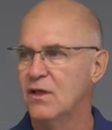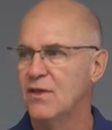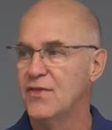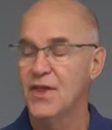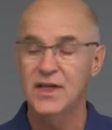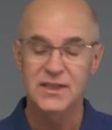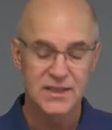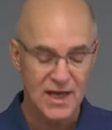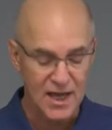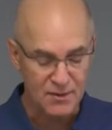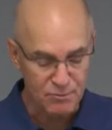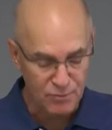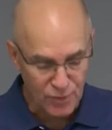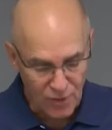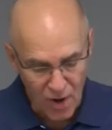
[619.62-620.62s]
Things
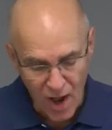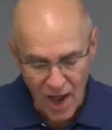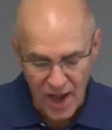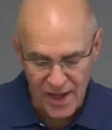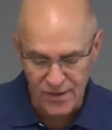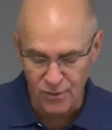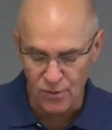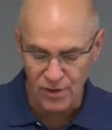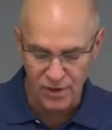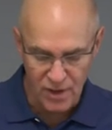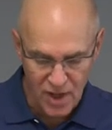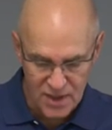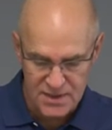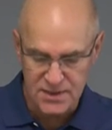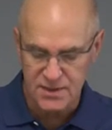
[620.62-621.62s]
like pride or
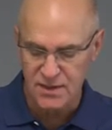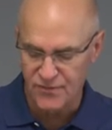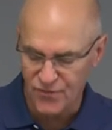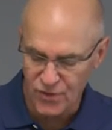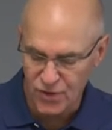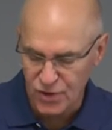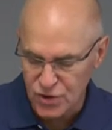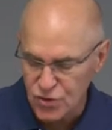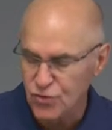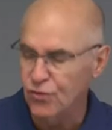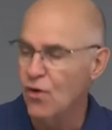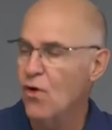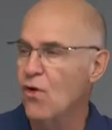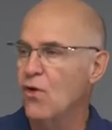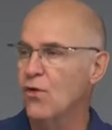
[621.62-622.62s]
lust for
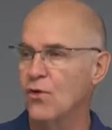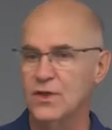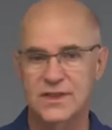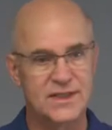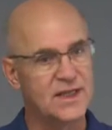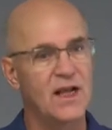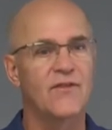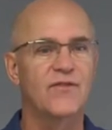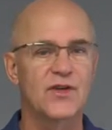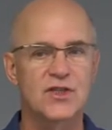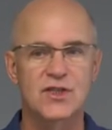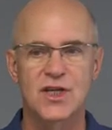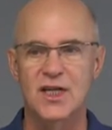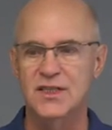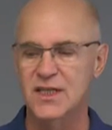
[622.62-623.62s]
control or
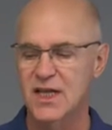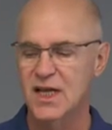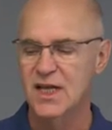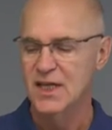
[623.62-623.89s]
selfishness.